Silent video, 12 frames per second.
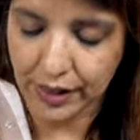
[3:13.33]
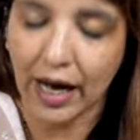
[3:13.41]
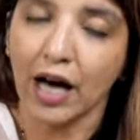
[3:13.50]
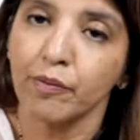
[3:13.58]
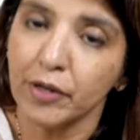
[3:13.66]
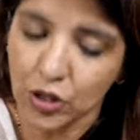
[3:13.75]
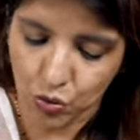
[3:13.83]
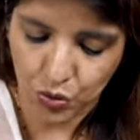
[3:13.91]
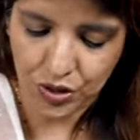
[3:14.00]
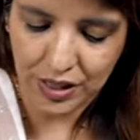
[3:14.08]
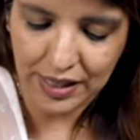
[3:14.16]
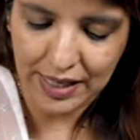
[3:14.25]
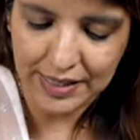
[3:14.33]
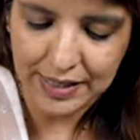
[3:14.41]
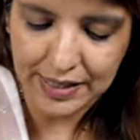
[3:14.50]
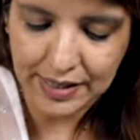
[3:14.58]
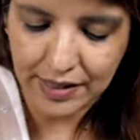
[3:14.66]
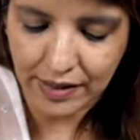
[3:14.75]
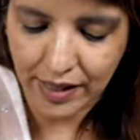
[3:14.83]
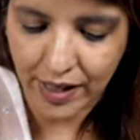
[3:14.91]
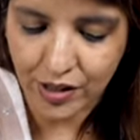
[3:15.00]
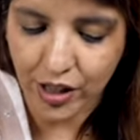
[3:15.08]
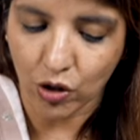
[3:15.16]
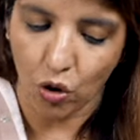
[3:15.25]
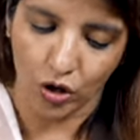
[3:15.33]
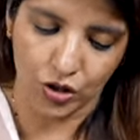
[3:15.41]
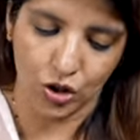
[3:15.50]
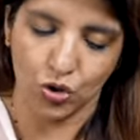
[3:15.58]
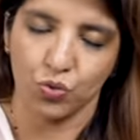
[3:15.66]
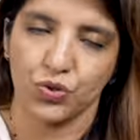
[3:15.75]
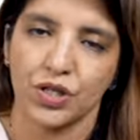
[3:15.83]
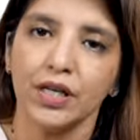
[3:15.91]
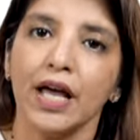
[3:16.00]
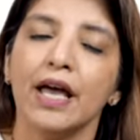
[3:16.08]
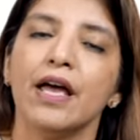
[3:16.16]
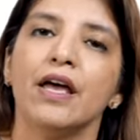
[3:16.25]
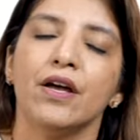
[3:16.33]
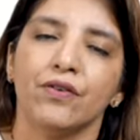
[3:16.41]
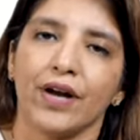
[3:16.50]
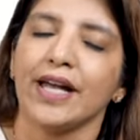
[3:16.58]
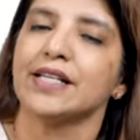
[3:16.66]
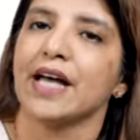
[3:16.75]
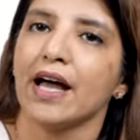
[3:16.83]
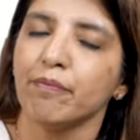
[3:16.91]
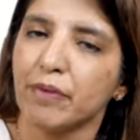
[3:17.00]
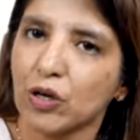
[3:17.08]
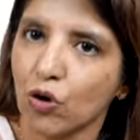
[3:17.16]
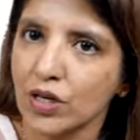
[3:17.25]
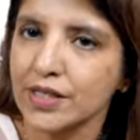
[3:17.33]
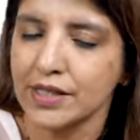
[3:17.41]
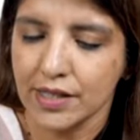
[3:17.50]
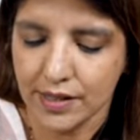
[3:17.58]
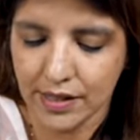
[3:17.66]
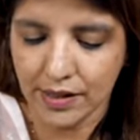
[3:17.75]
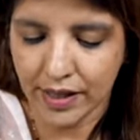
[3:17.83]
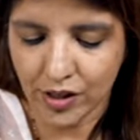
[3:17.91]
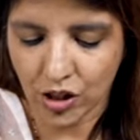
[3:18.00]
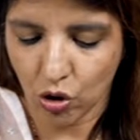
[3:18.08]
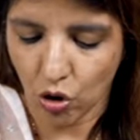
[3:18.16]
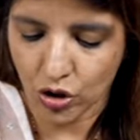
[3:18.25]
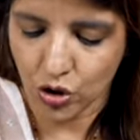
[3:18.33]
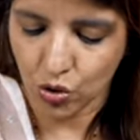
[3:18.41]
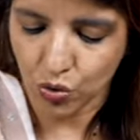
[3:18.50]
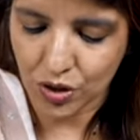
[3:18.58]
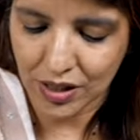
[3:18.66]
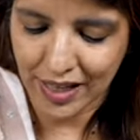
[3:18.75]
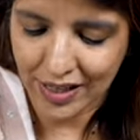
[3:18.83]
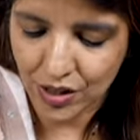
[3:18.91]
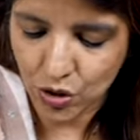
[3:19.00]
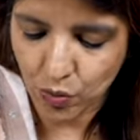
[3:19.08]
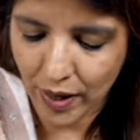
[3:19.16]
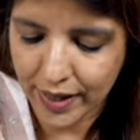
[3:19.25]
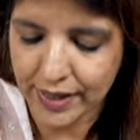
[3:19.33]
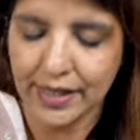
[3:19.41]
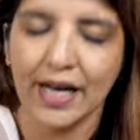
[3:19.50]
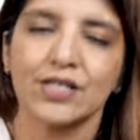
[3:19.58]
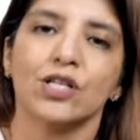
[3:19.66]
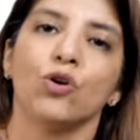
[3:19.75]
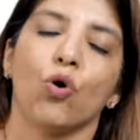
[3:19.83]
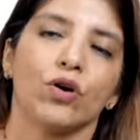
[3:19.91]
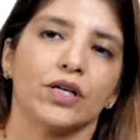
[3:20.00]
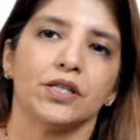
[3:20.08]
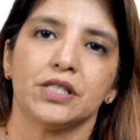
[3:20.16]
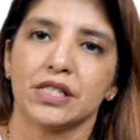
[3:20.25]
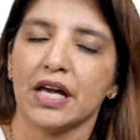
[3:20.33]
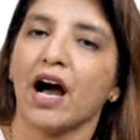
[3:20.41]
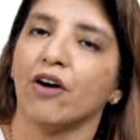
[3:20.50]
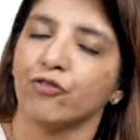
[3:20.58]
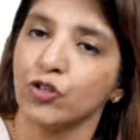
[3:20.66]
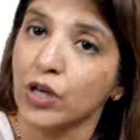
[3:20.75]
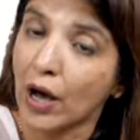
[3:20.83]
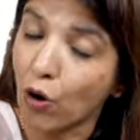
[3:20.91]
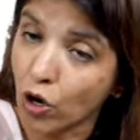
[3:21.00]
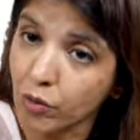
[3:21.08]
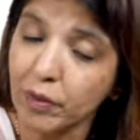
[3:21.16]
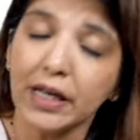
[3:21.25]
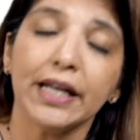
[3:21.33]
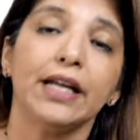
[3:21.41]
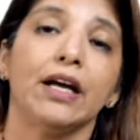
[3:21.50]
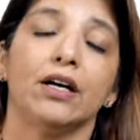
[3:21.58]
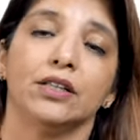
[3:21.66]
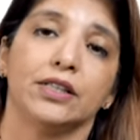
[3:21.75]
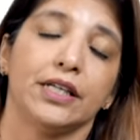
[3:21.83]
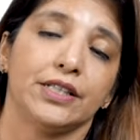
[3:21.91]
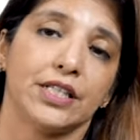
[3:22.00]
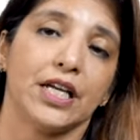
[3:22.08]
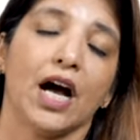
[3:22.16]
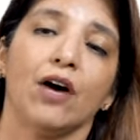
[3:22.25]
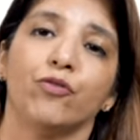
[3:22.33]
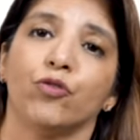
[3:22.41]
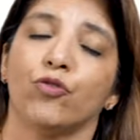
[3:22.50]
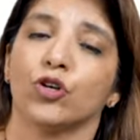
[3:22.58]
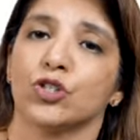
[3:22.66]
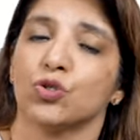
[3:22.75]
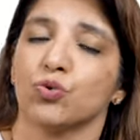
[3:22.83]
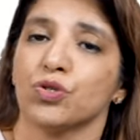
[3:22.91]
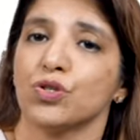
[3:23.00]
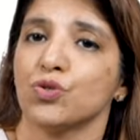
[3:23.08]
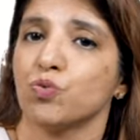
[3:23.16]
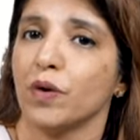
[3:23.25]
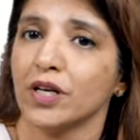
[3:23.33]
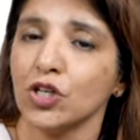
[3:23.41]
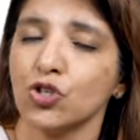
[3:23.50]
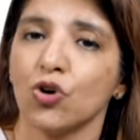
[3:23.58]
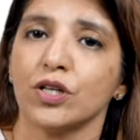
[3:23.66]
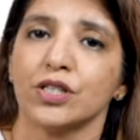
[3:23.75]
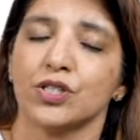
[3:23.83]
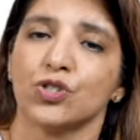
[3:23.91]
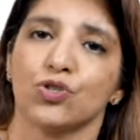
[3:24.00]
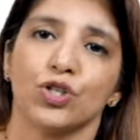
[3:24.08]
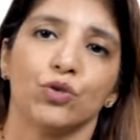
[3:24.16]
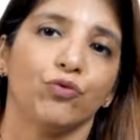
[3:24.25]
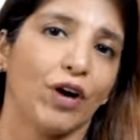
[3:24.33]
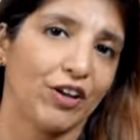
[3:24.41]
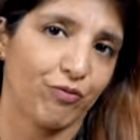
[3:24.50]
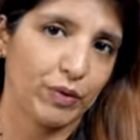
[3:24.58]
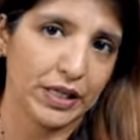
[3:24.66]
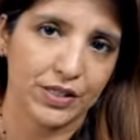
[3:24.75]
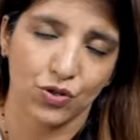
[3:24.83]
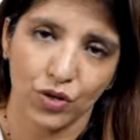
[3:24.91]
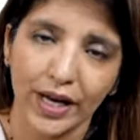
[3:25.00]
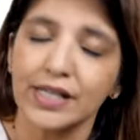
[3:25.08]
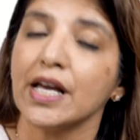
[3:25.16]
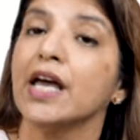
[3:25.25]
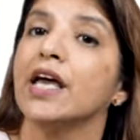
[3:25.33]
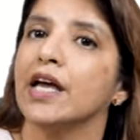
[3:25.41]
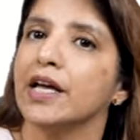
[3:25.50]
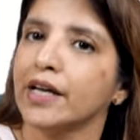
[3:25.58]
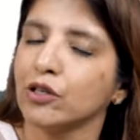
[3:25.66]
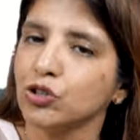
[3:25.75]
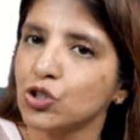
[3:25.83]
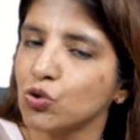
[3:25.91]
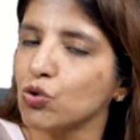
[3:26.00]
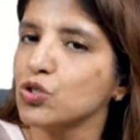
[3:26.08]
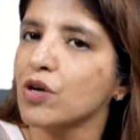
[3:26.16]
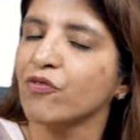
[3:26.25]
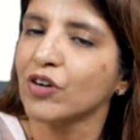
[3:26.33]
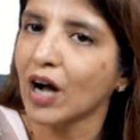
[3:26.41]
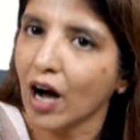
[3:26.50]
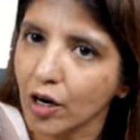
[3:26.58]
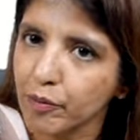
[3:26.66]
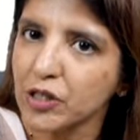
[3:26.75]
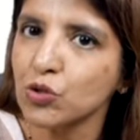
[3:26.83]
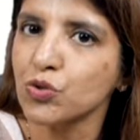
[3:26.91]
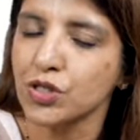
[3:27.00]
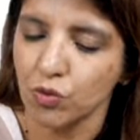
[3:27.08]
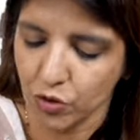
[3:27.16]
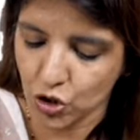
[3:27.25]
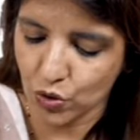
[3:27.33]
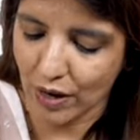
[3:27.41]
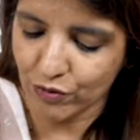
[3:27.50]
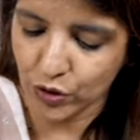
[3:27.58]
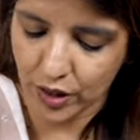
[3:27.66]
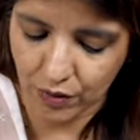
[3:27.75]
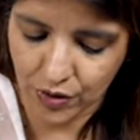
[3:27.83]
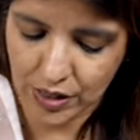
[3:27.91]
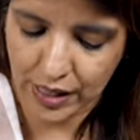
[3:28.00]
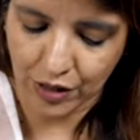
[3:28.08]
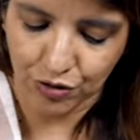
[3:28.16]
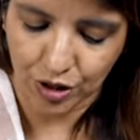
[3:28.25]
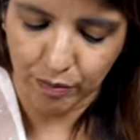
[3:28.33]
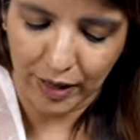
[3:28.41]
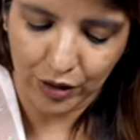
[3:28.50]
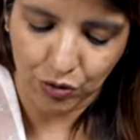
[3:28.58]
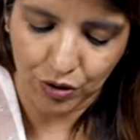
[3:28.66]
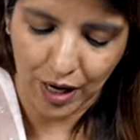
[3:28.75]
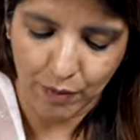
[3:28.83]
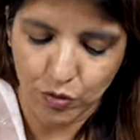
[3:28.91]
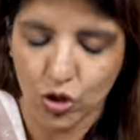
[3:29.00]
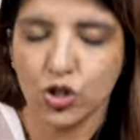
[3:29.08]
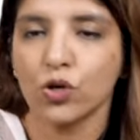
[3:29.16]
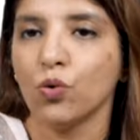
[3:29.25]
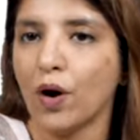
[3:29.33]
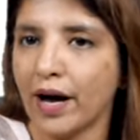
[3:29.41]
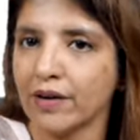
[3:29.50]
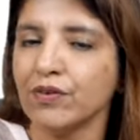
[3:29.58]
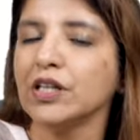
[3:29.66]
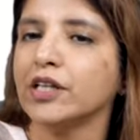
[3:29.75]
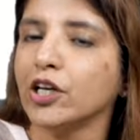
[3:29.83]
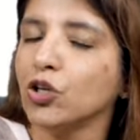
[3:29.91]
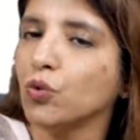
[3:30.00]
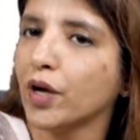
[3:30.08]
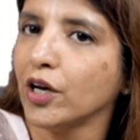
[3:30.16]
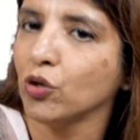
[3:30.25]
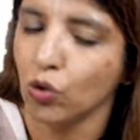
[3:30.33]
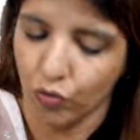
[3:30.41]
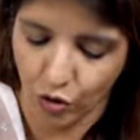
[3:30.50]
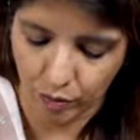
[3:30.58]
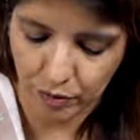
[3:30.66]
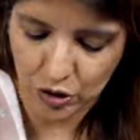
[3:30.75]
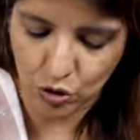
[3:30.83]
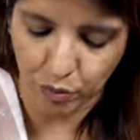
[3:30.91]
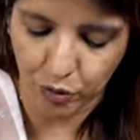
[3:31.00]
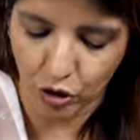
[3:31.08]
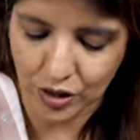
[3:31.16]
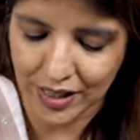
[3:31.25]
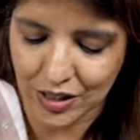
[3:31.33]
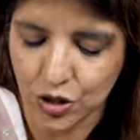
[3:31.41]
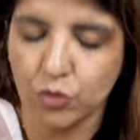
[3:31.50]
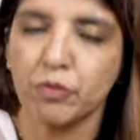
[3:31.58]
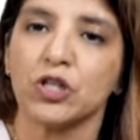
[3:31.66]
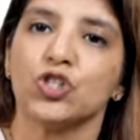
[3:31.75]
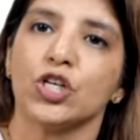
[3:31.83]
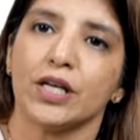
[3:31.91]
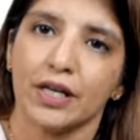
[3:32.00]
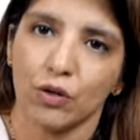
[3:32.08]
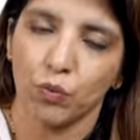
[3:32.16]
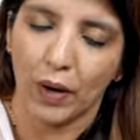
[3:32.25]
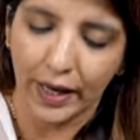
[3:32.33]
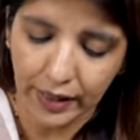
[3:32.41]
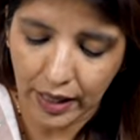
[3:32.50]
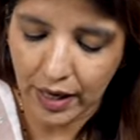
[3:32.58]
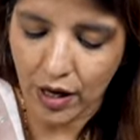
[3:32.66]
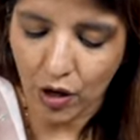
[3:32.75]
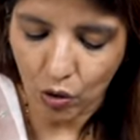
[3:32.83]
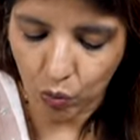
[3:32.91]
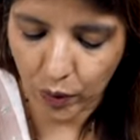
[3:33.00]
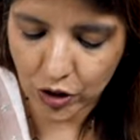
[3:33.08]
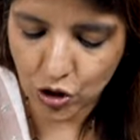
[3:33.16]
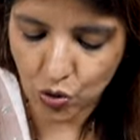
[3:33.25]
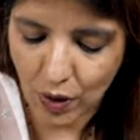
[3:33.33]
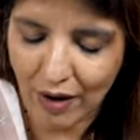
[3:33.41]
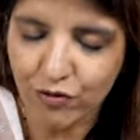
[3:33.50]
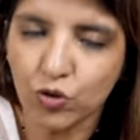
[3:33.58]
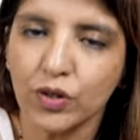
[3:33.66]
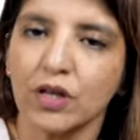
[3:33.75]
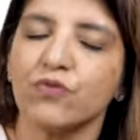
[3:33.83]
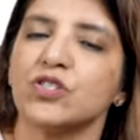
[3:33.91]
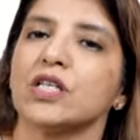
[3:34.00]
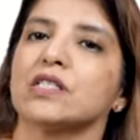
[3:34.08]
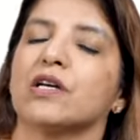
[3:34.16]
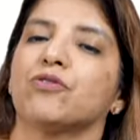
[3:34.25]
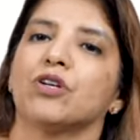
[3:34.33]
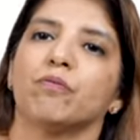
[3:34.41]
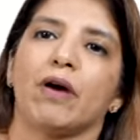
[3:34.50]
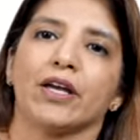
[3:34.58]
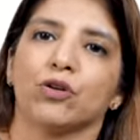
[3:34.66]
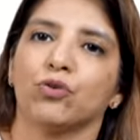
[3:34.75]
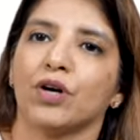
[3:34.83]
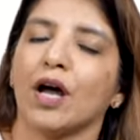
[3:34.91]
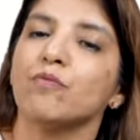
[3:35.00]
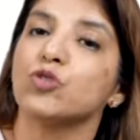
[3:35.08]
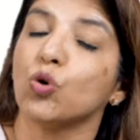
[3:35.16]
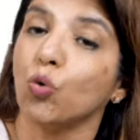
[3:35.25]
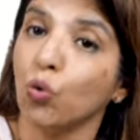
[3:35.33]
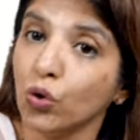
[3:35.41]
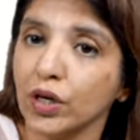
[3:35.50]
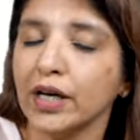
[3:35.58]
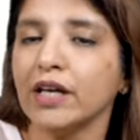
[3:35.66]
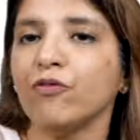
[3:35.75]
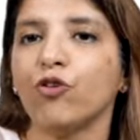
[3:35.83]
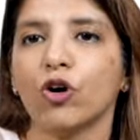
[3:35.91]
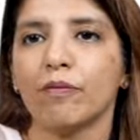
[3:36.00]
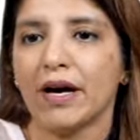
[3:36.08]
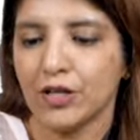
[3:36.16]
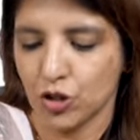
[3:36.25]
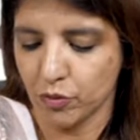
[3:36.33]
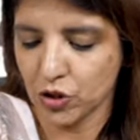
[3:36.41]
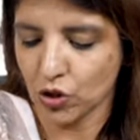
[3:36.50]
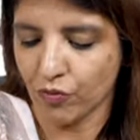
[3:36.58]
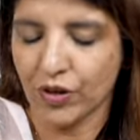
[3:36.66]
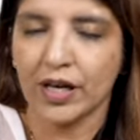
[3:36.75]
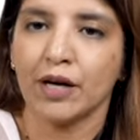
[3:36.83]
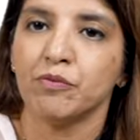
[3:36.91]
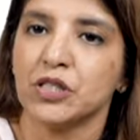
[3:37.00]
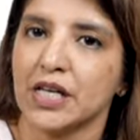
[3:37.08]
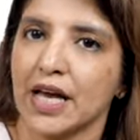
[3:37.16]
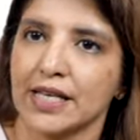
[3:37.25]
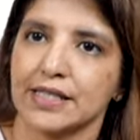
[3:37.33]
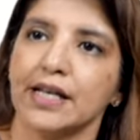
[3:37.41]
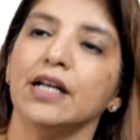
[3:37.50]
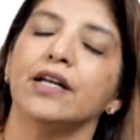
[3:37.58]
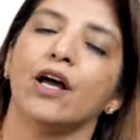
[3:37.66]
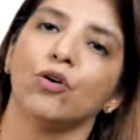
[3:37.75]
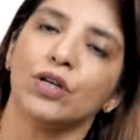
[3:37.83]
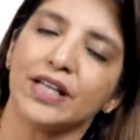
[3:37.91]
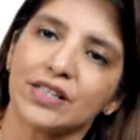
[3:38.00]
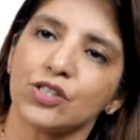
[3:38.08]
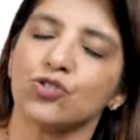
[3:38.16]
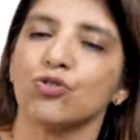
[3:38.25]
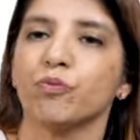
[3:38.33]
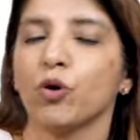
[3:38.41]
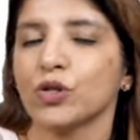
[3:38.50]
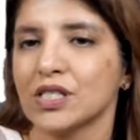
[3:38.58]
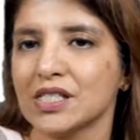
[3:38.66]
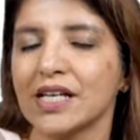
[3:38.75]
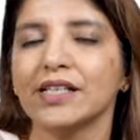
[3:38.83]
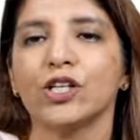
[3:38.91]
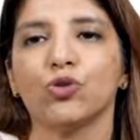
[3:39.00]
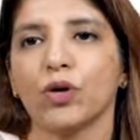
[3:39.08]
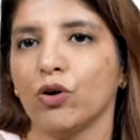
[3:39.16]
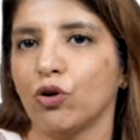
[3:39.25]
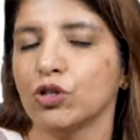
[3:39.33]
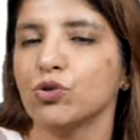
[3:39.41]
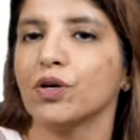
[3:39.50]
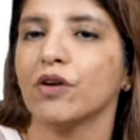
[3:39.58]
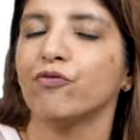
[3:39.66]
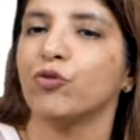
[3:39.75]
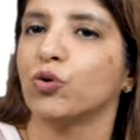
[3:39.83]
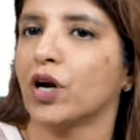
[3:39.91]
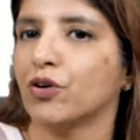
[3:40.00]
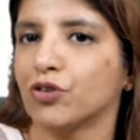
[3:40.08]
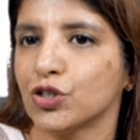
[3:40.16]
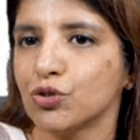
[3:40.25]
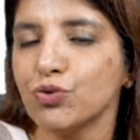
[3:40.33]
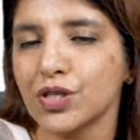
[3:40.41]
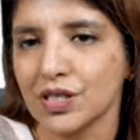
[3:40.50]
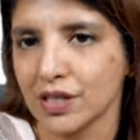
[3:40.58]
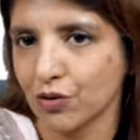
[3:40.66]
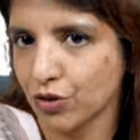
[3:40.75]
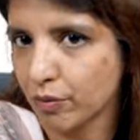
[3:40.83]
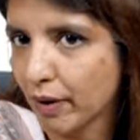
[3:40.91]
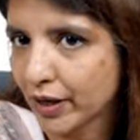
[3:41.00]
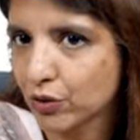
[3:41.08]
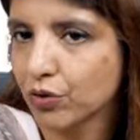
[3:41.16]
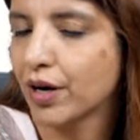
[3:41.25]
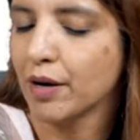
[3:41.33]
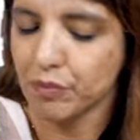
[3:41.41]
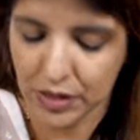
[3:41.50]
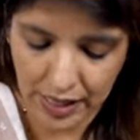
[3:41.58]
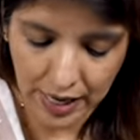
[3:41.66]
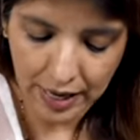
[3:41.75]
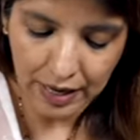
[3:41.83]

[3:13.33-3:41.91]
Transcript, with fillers: Carbetocin is a synthetic oxytocin right and because it's a synthetic oxytocin that is why it has a longer t half normally uh, the t half of oxytocin is very short it is 3 to 5 minutes right now the dose of carbetocin which you have to give is 100 micrograms slow iv then you can go for misoprost that is pge1 which you have to give 600 micrograms orally for management of amtsl now latest reports say that you can also give 400 to 600 600 micrograms.